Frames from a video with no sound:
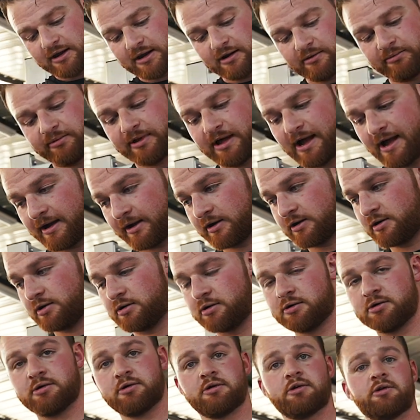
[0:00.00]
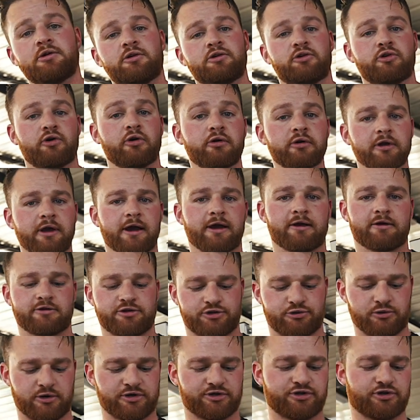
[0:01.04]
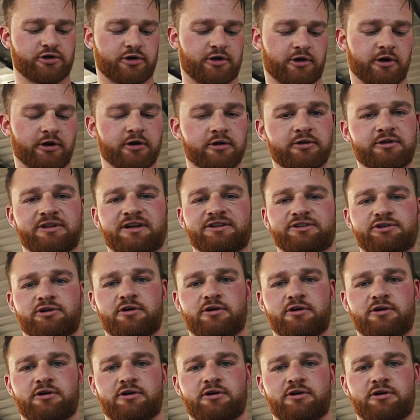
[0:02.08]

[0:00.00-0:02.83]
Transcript: and a black crew neck sweatshirt. That's